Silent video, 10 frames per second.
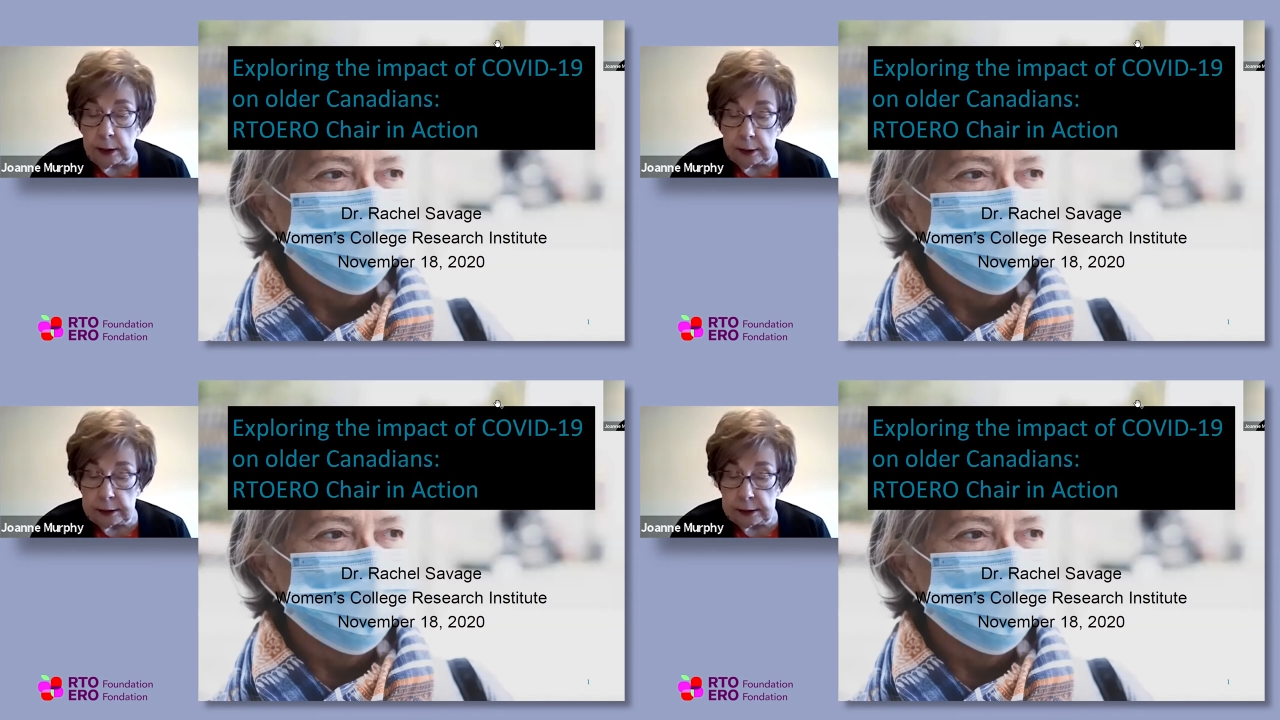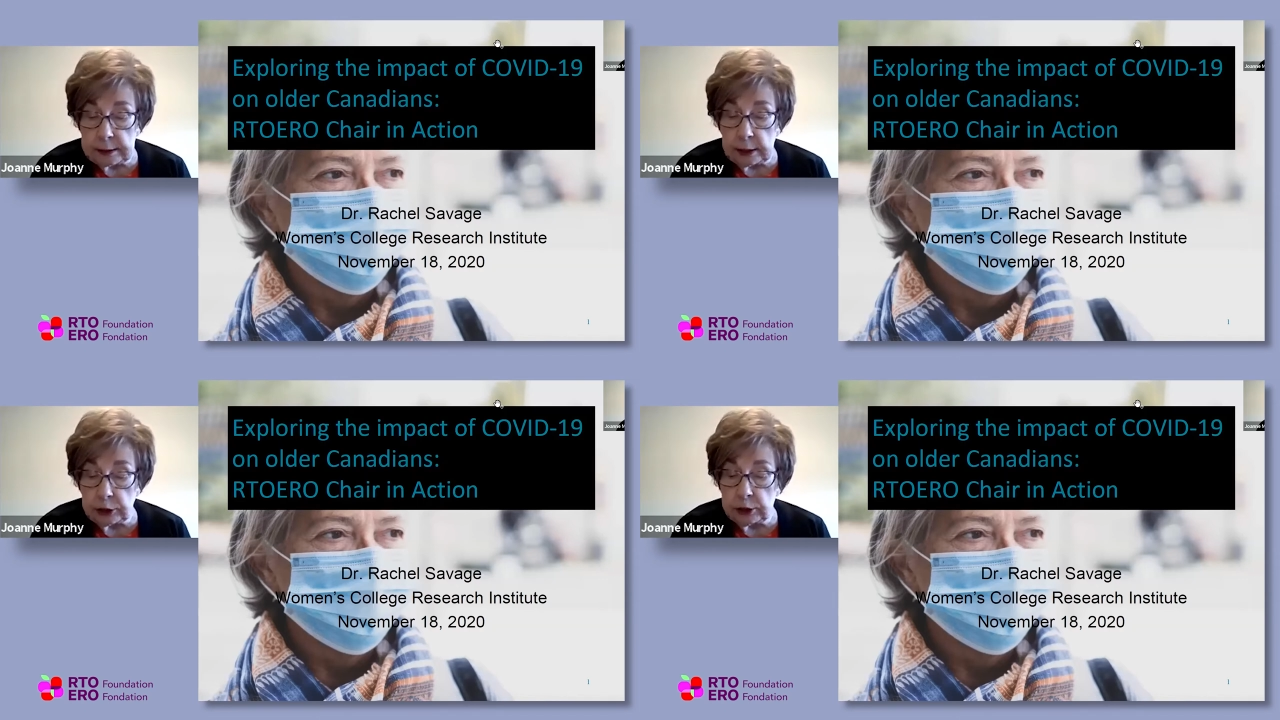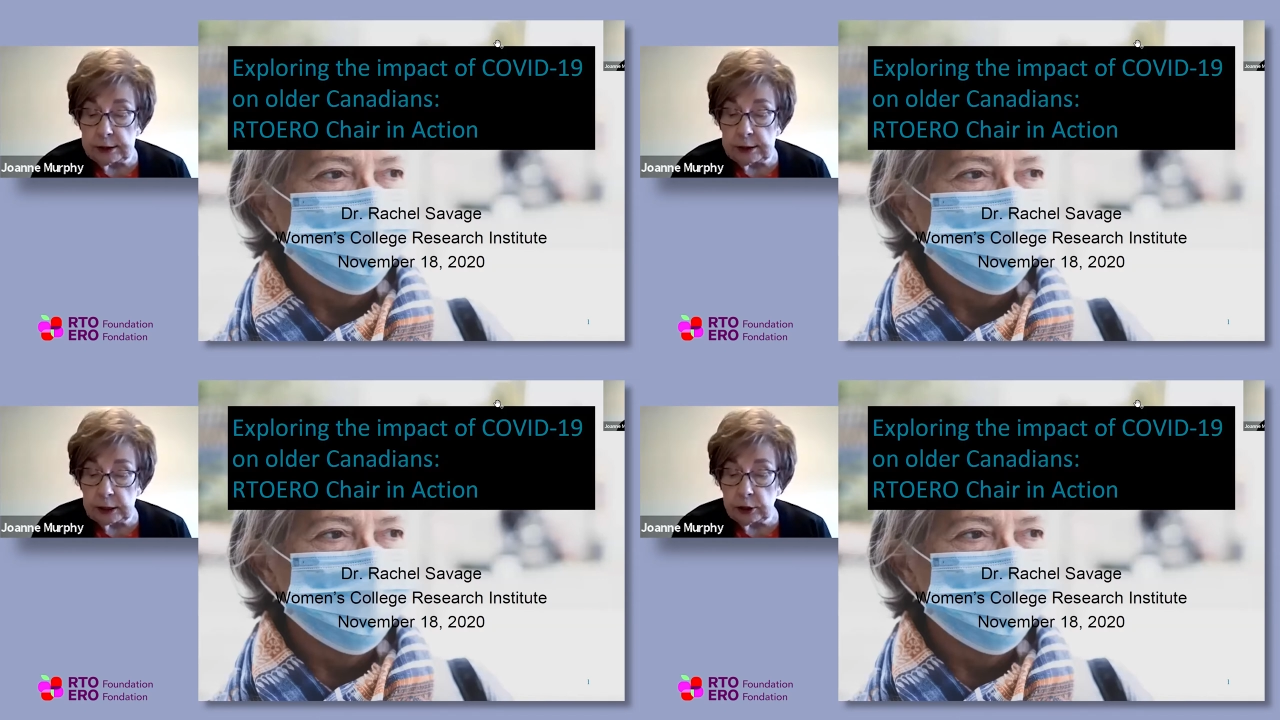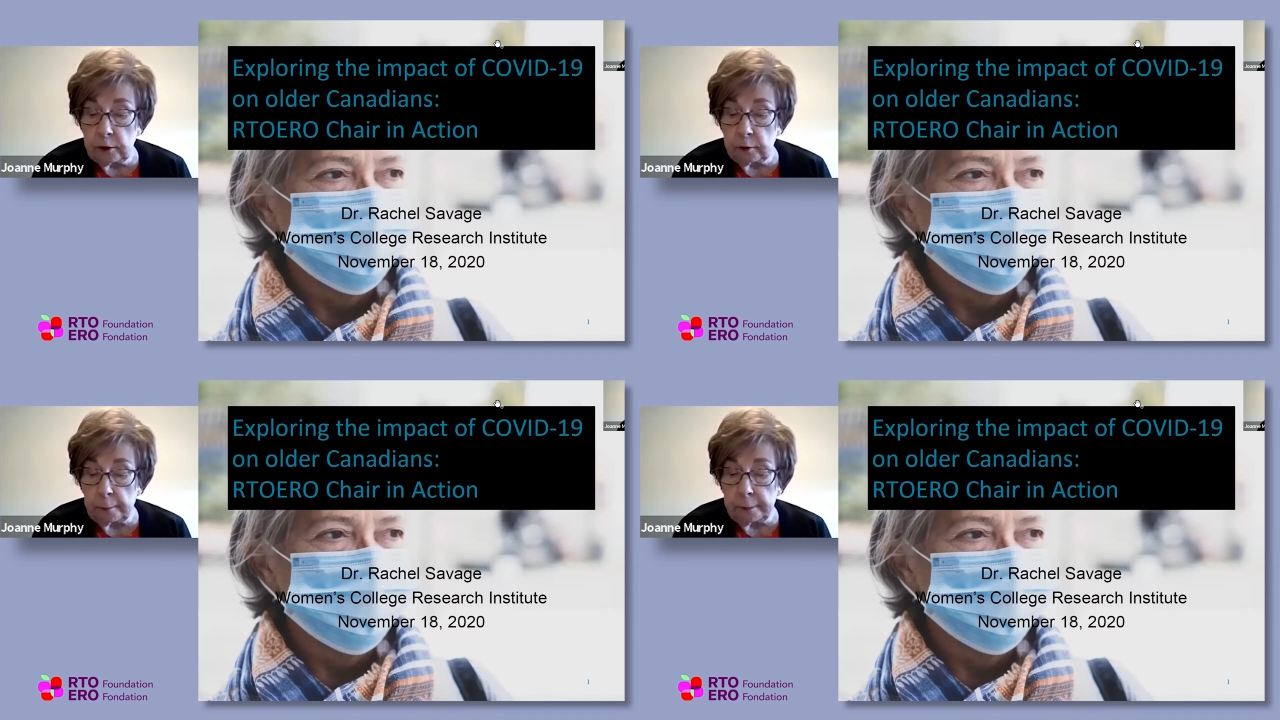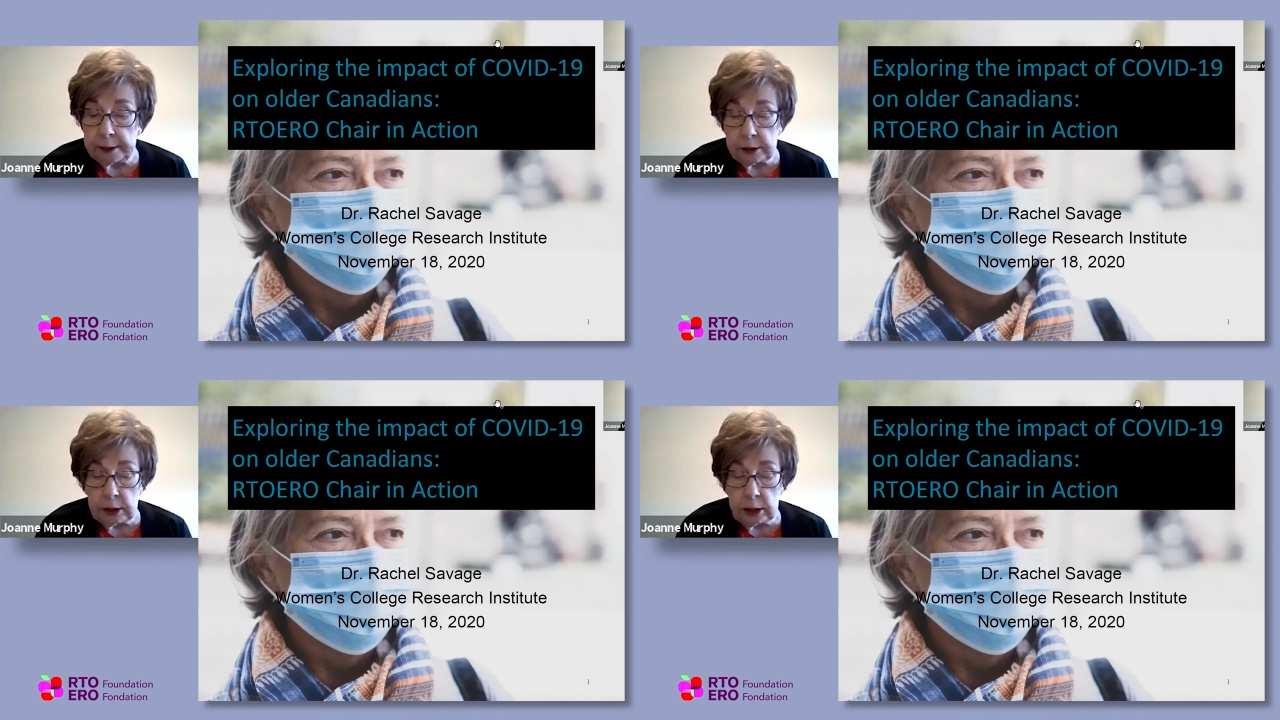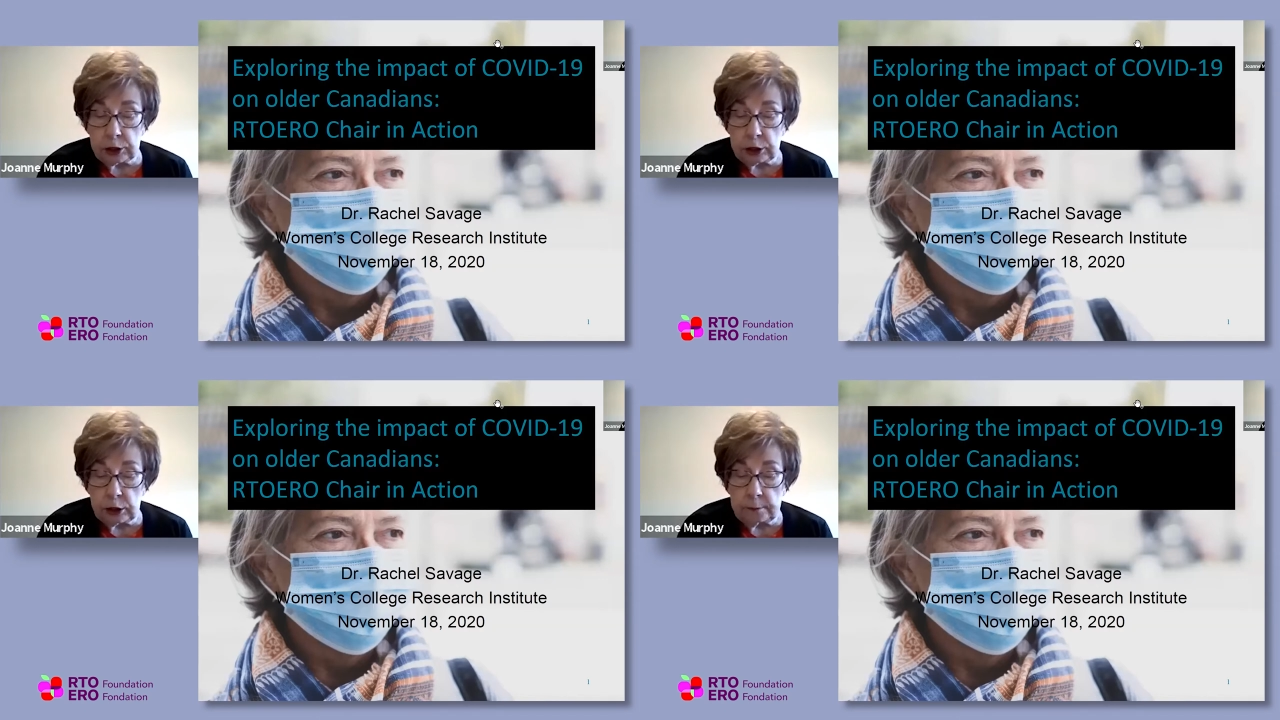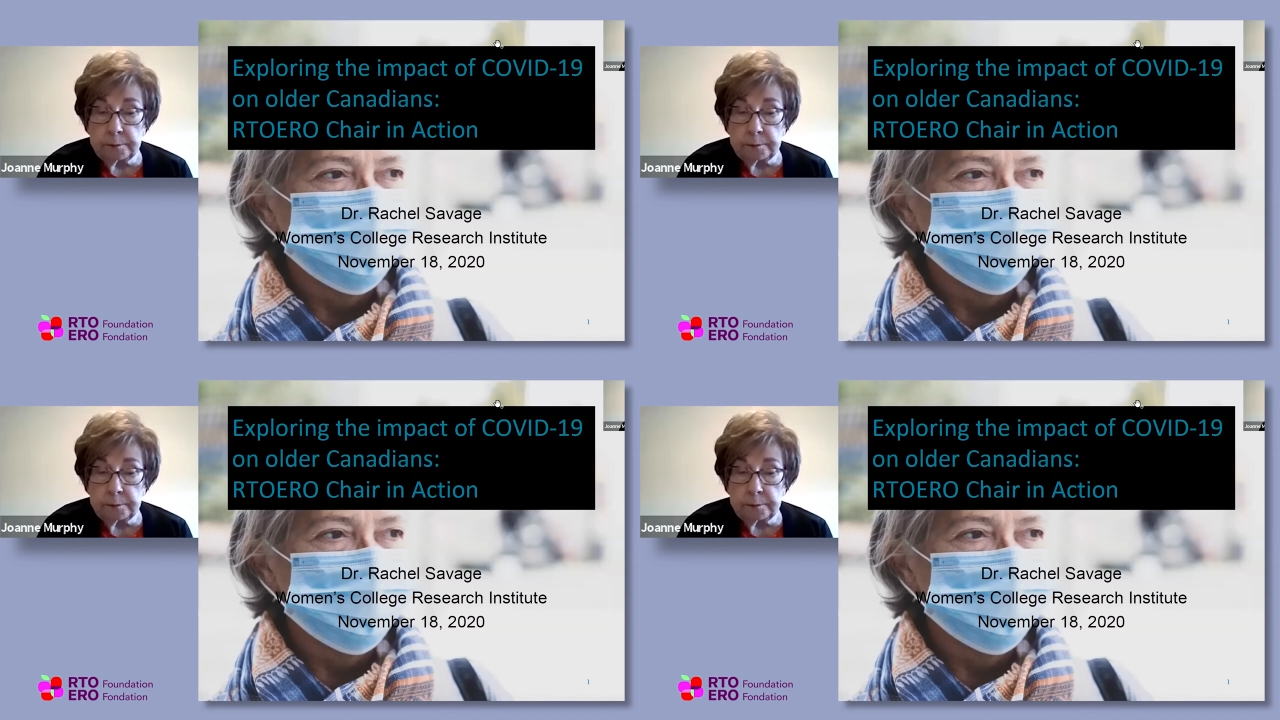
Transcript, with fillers: and discussion section of the presentation,